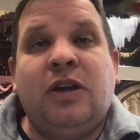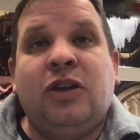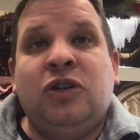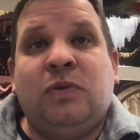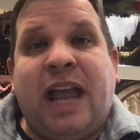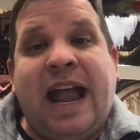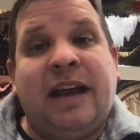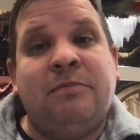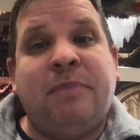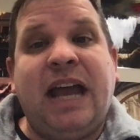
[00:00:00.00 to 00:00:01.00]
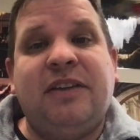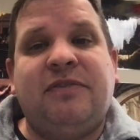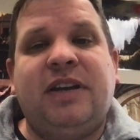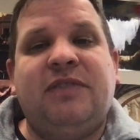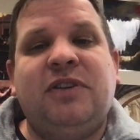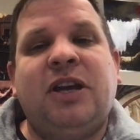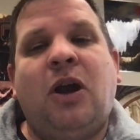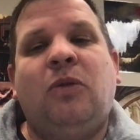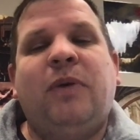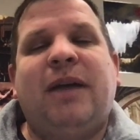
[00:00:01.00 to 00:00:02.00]
You can benefit if you get
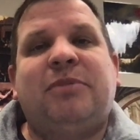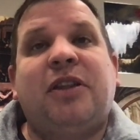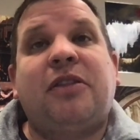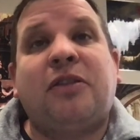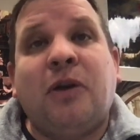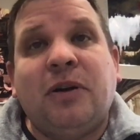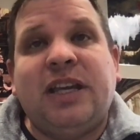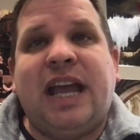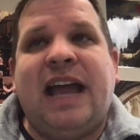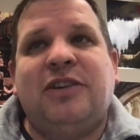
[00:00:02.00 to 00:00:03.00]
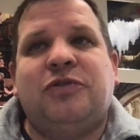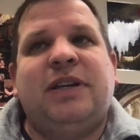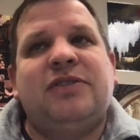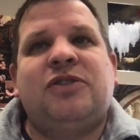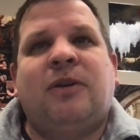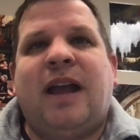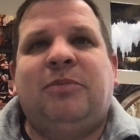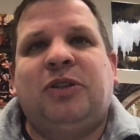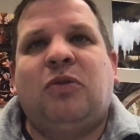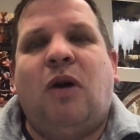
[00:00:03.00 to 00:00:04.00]
all the way up to 30 entries, you're
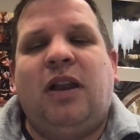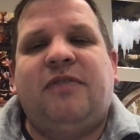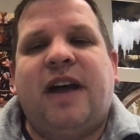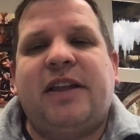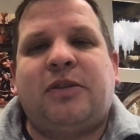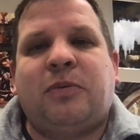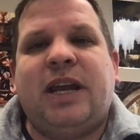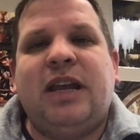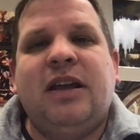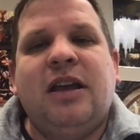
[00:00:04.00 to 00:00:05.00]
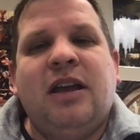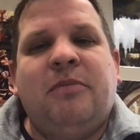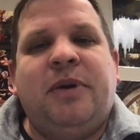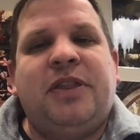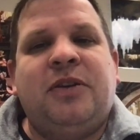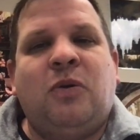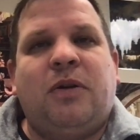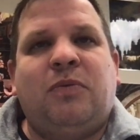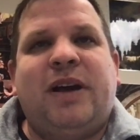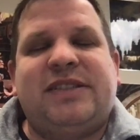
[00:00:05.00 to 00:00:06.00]
able to qualify 3, but the
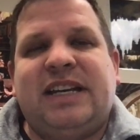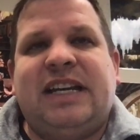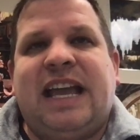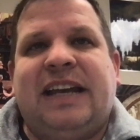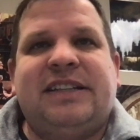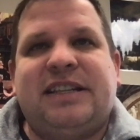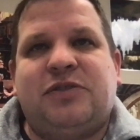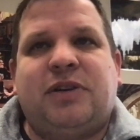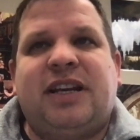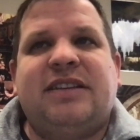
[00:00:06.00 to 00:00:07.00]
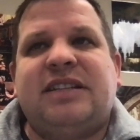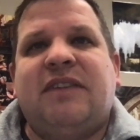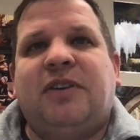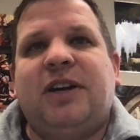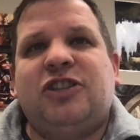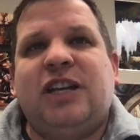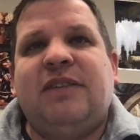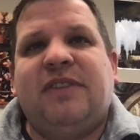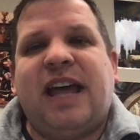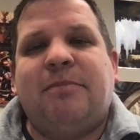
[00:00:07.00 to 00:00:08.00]
Northwest Indiana District has never
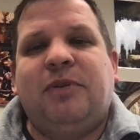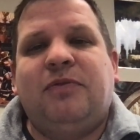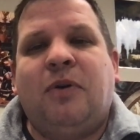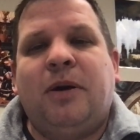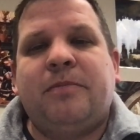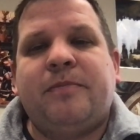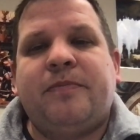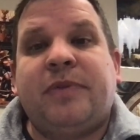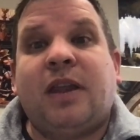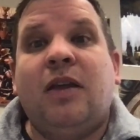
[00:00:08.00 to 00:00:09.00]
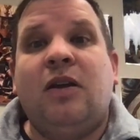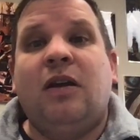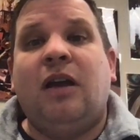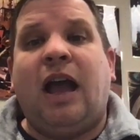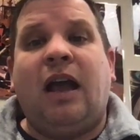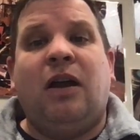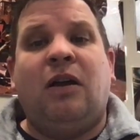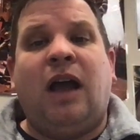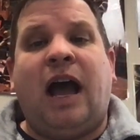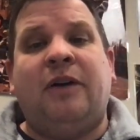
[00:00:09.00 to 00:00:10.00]
achieved that before.
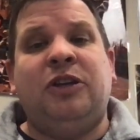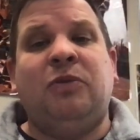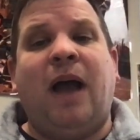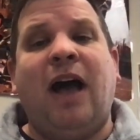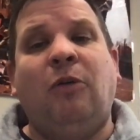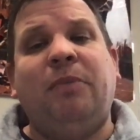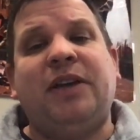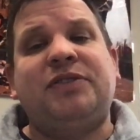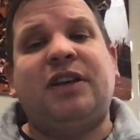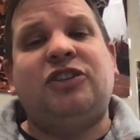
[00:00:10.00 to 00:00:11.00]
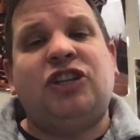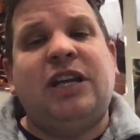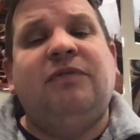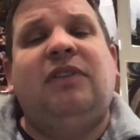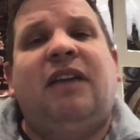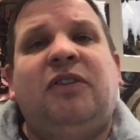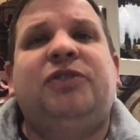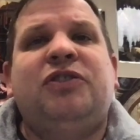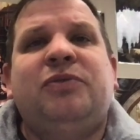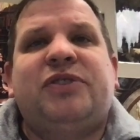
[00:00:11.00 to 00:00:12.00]
How do you help us achieve level
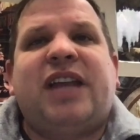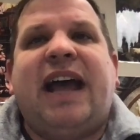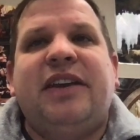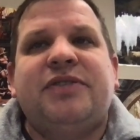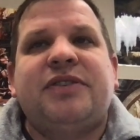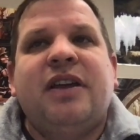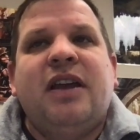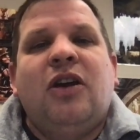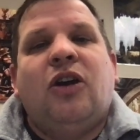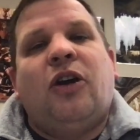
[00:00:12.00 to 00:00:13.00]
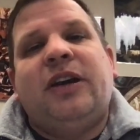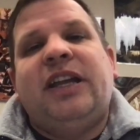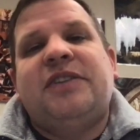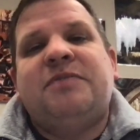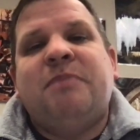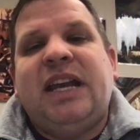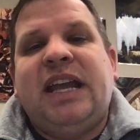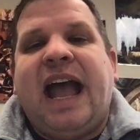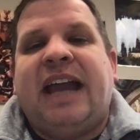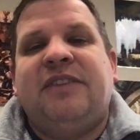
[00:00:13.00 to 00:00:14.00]
2 status? Earning as
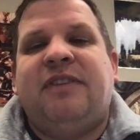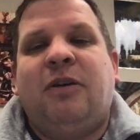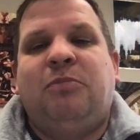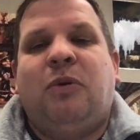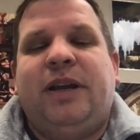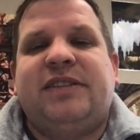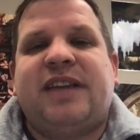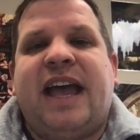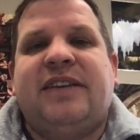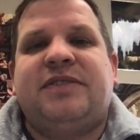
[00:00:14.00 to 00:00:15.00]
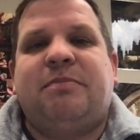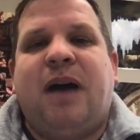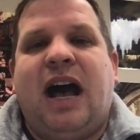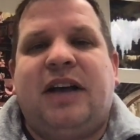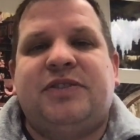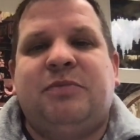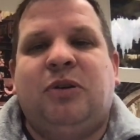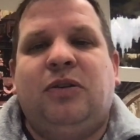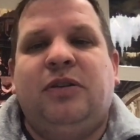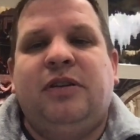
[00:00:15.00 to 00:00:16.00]
many NFL points as possible.